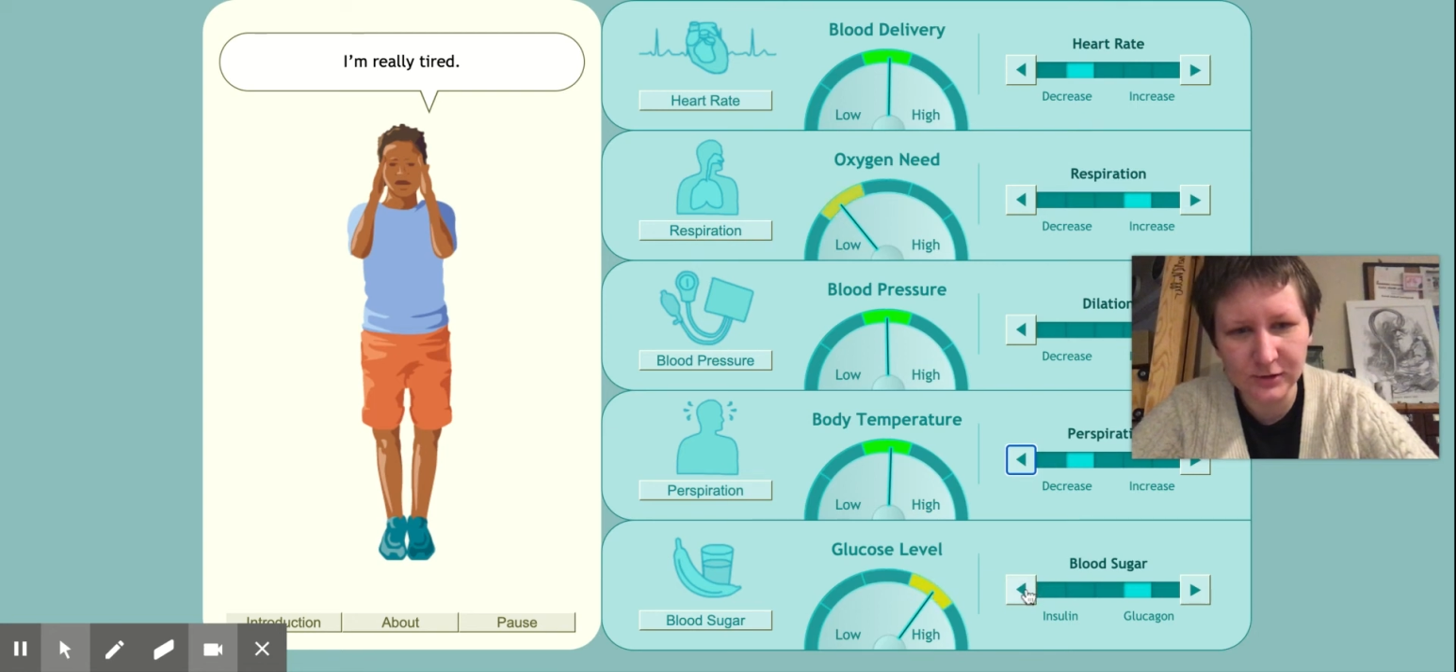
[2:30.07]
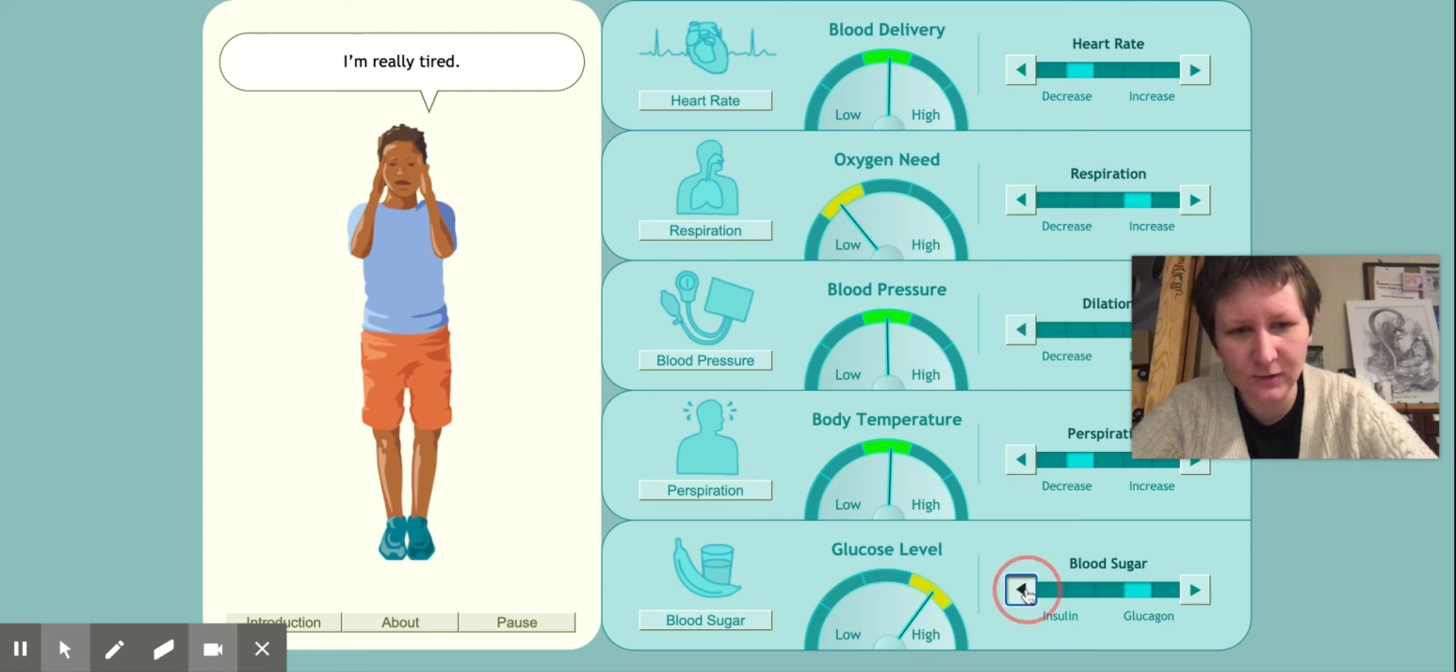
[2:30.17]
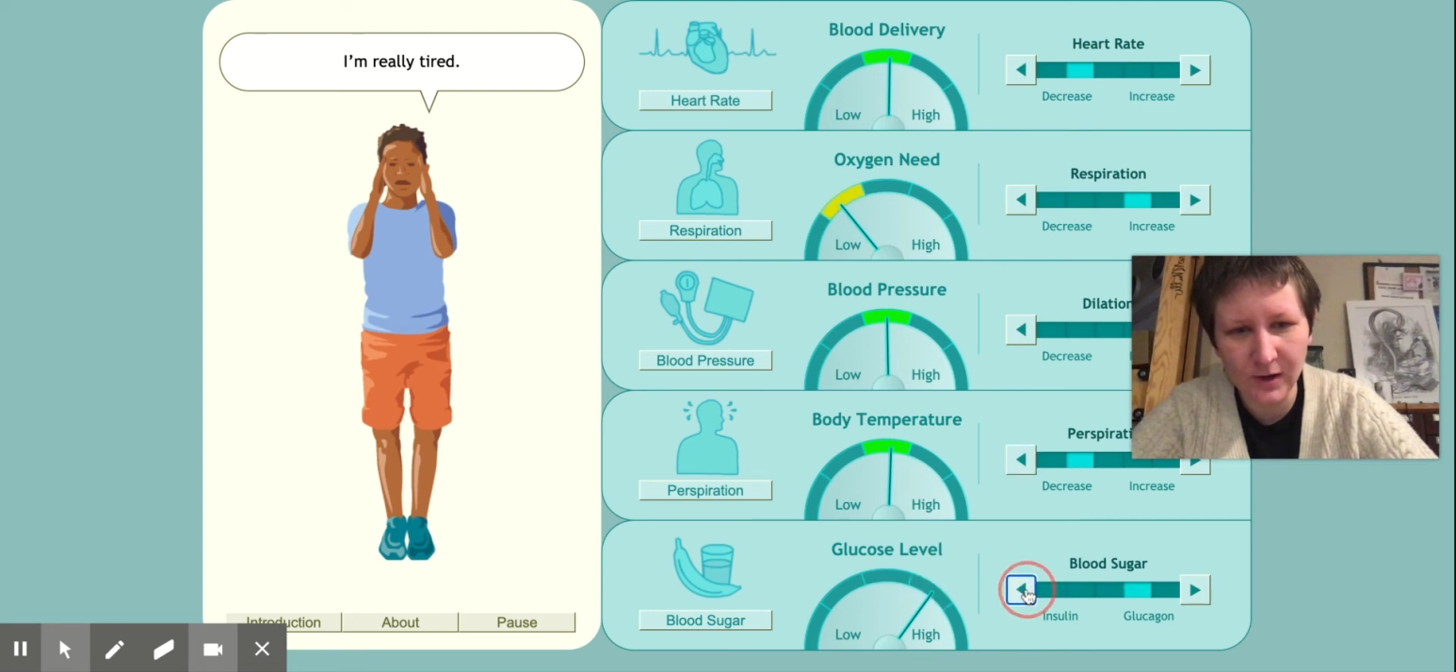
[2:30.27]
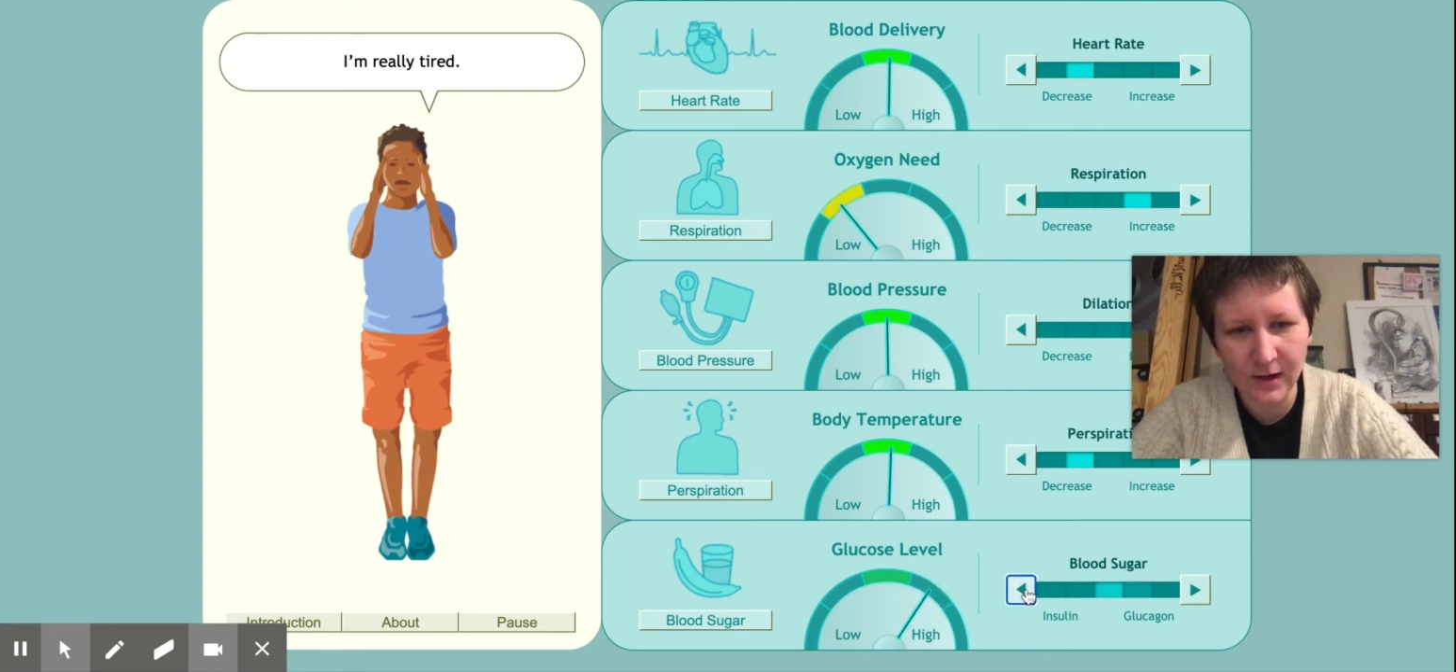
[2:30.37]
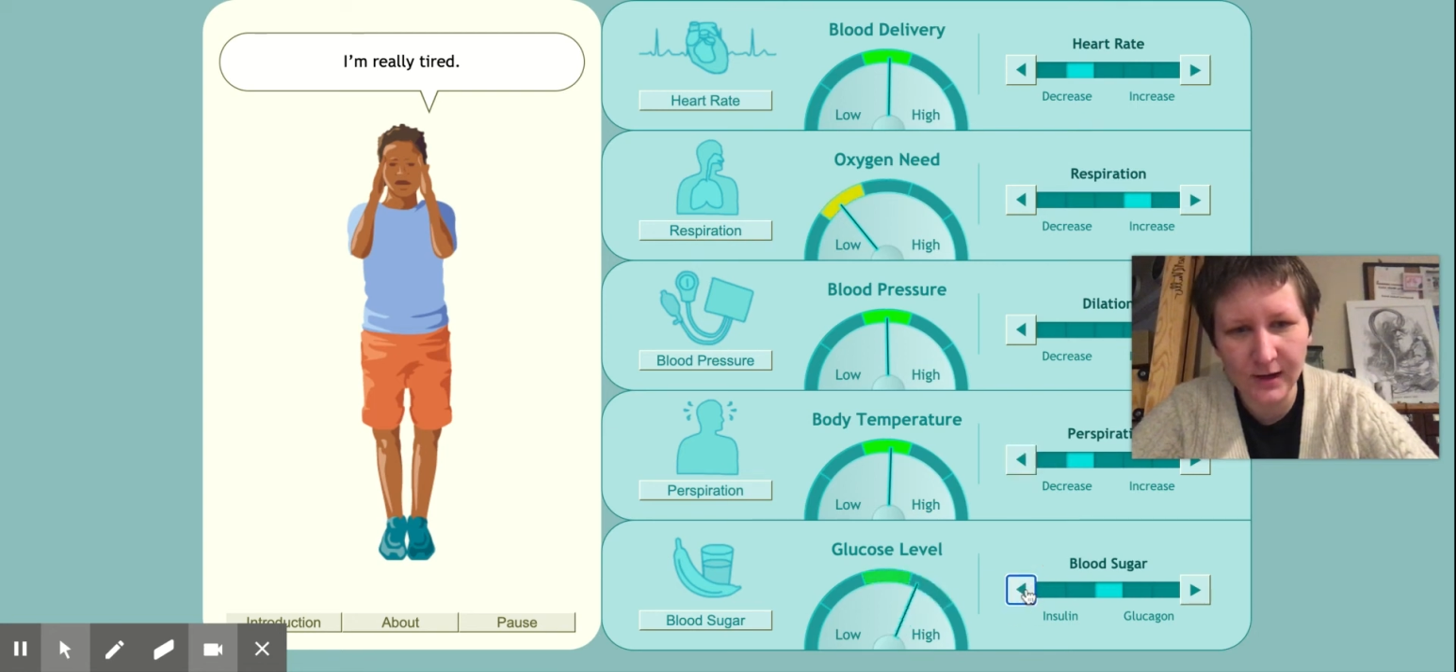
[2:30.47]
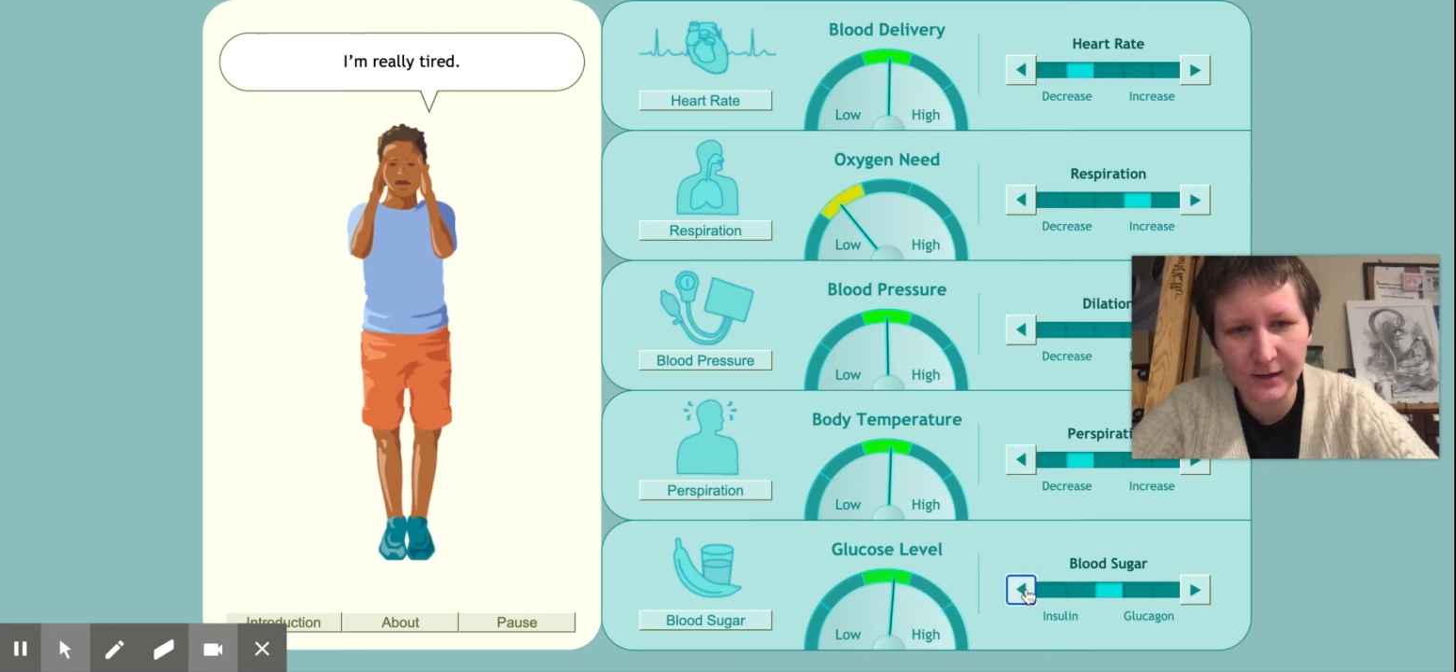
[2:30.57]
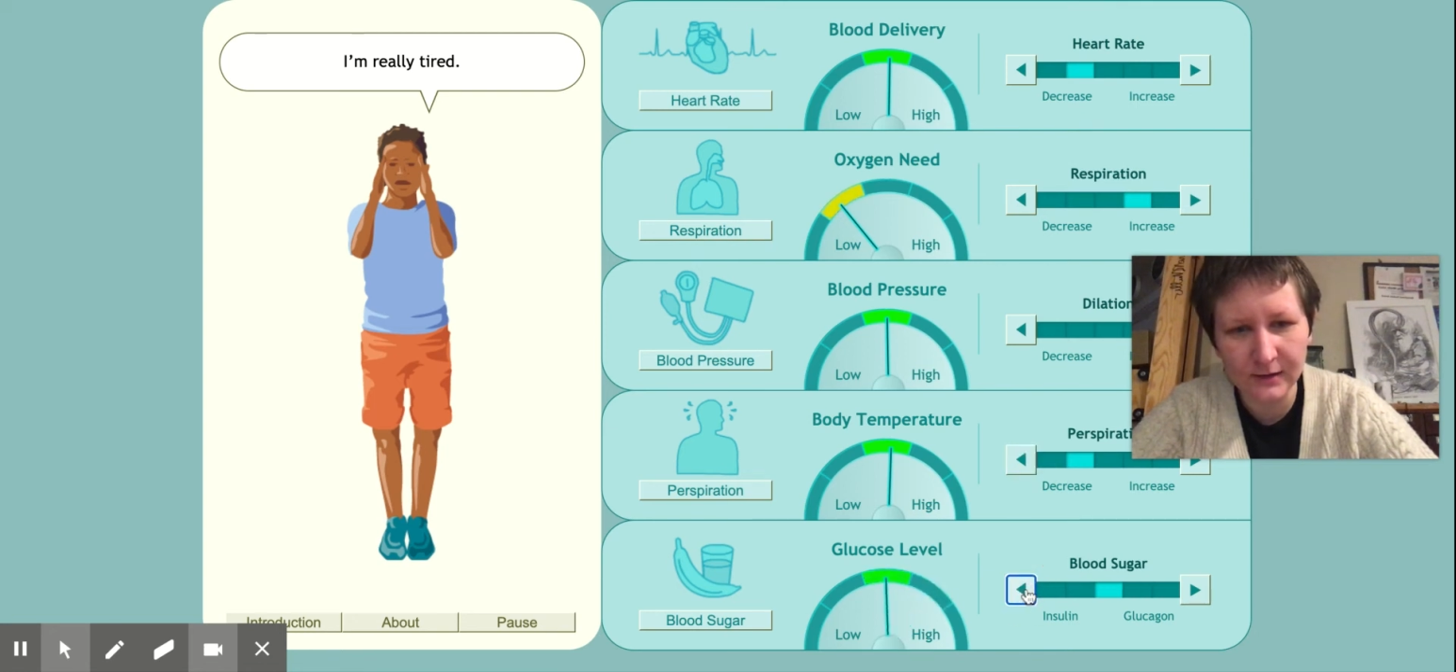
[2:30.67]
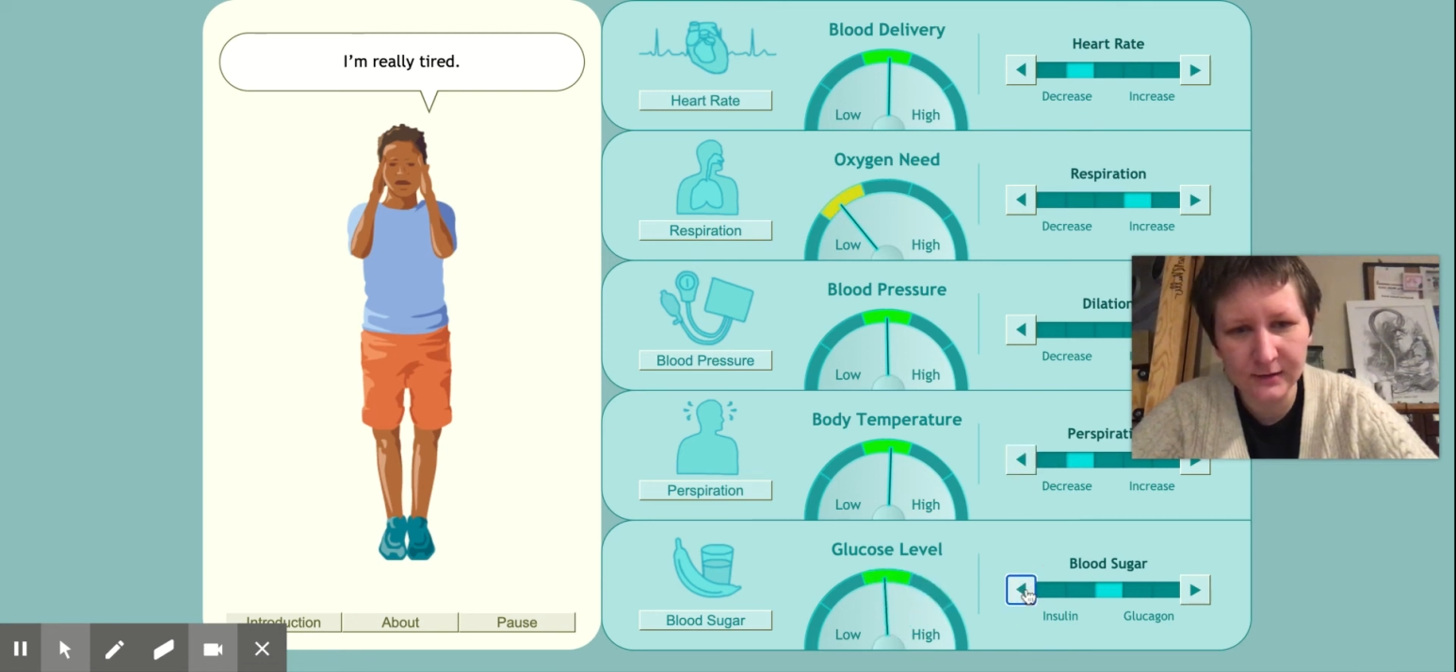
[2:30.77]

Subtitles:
too high,